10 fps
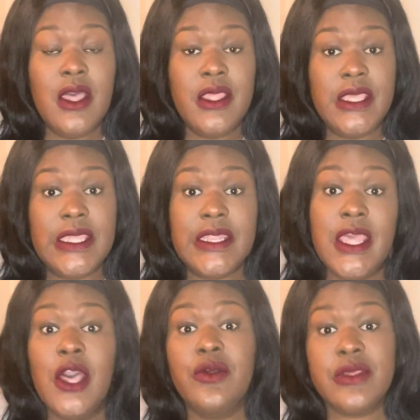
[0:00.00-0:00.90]
in
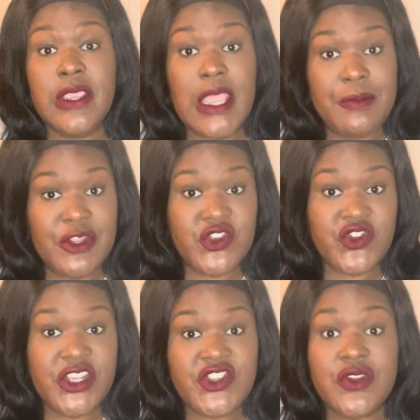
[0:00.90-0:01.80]
healthcare
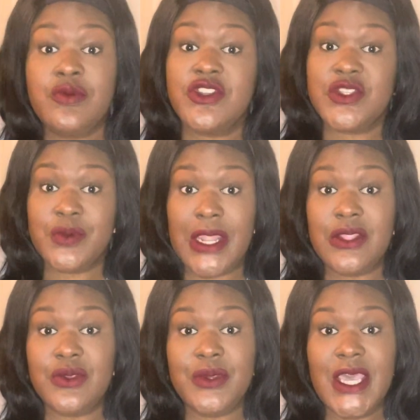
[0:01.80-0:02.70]
administration, which is what I
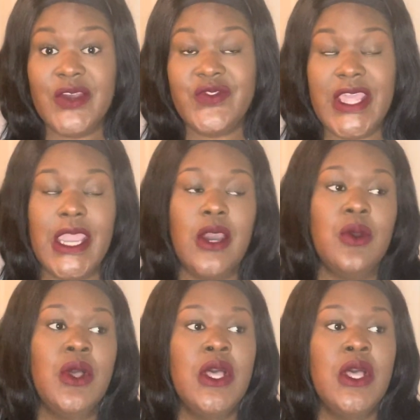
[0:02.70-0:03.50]
do have now.